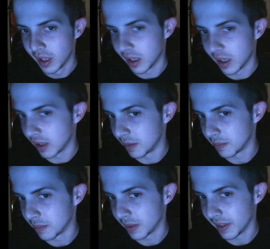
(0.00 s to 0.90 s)

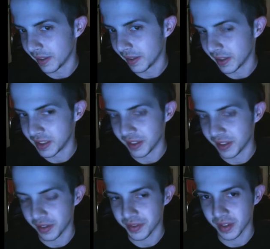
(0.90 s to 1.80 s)
but I think she
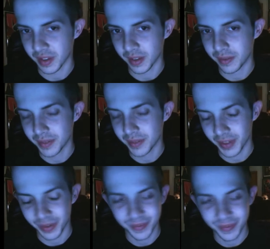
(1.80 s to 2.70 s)
deserves to live,
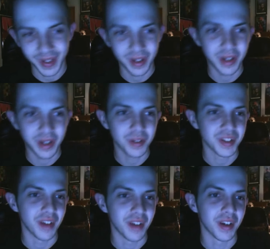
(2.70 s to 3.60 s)
so we'll
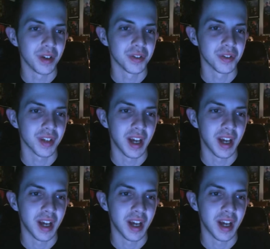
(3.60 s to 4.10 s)
see how it goes.